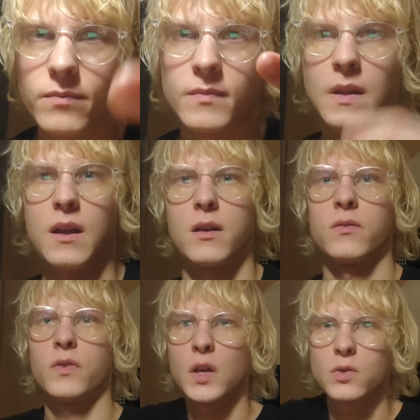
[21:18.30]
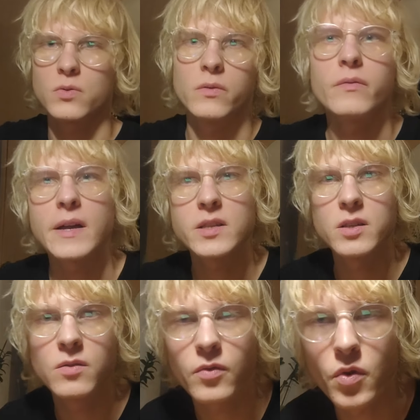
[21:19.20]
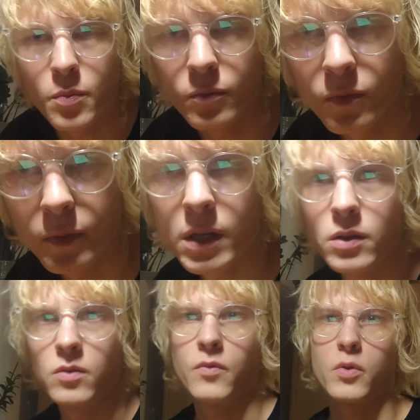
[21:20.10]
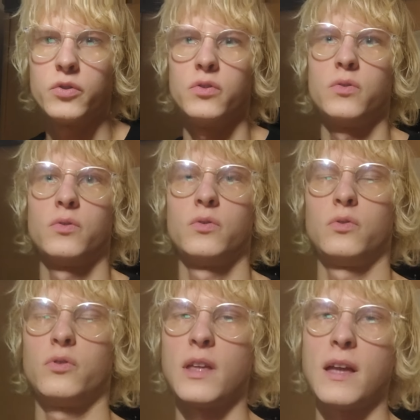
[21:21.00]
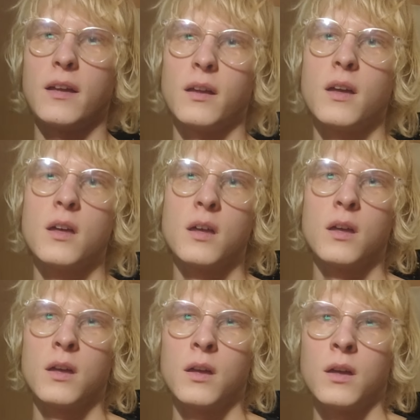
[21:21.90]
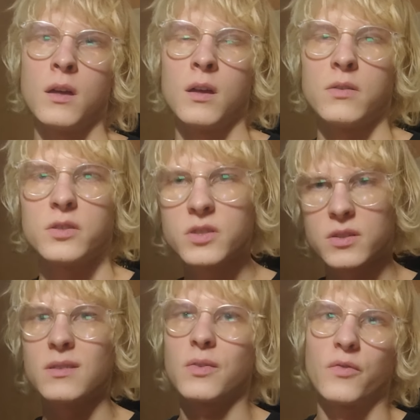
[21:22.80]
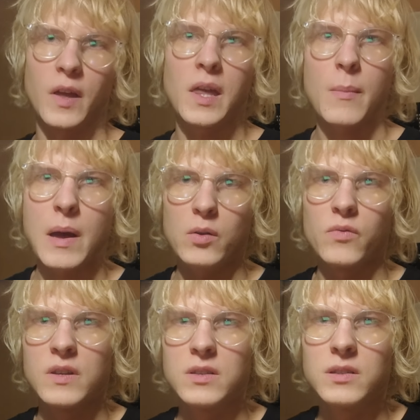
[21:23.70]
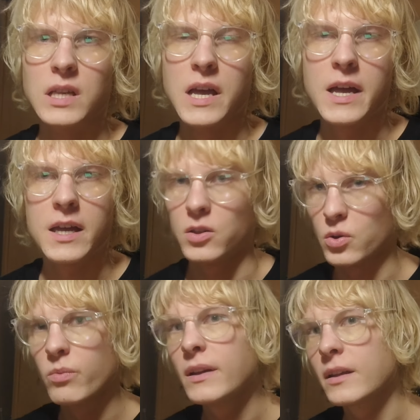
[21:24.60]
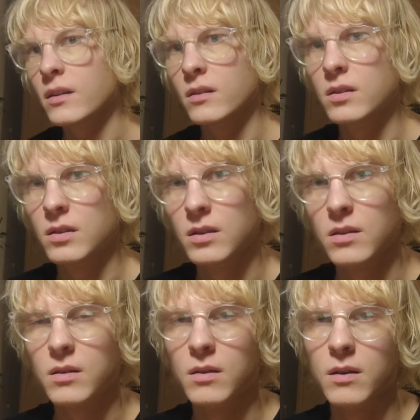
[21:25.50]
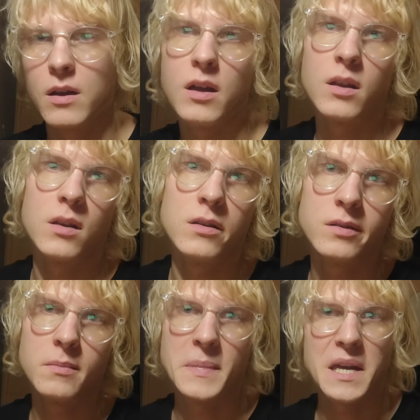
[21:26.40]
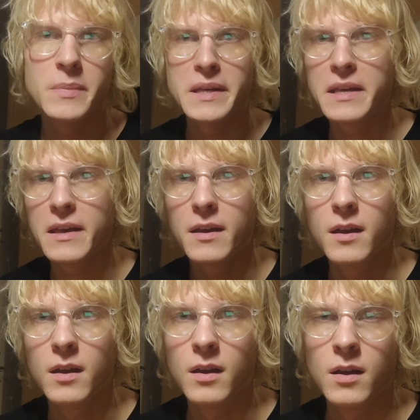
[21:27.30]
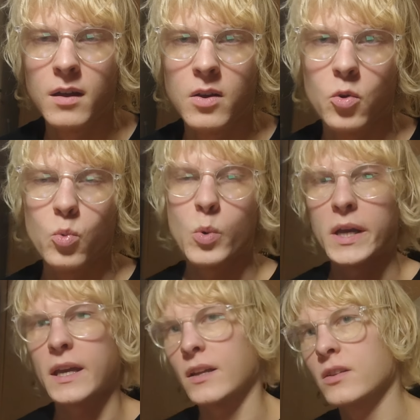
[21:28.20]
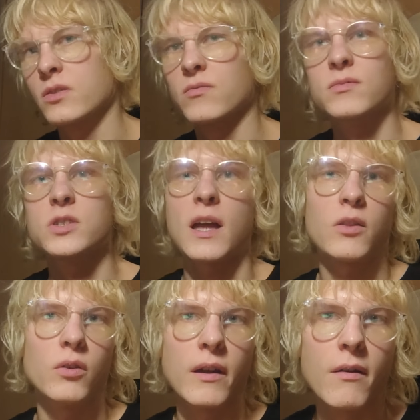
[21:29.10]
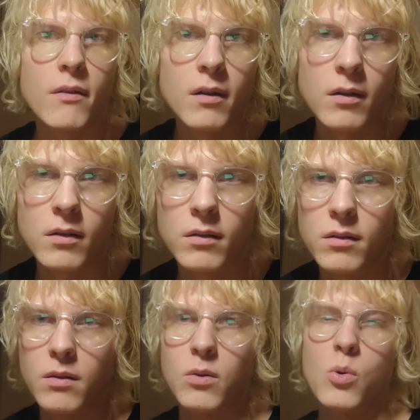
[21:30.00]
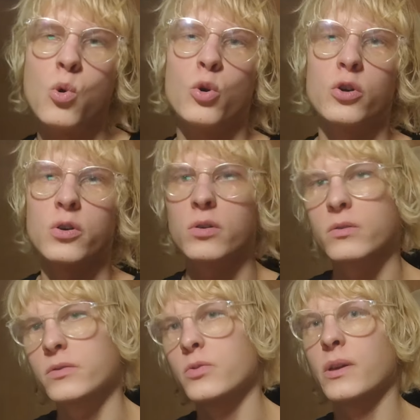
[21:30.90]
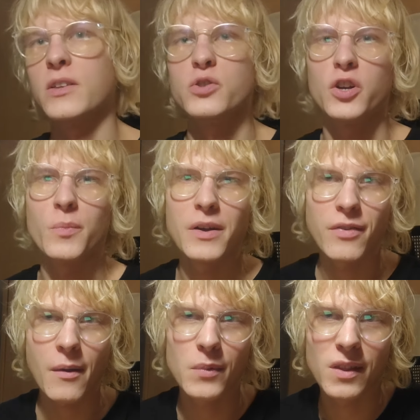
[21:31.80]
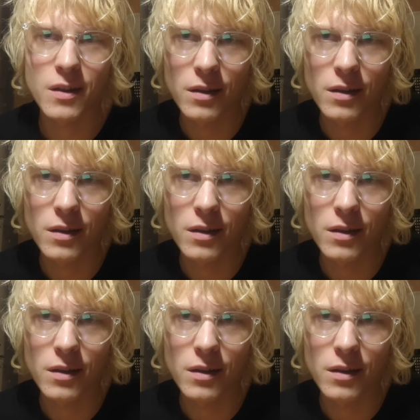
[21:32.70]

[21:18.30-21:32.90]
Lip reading: and think that's it from me for today. Just think about this in your weekend, and maybe we can chat together, or you can join my family.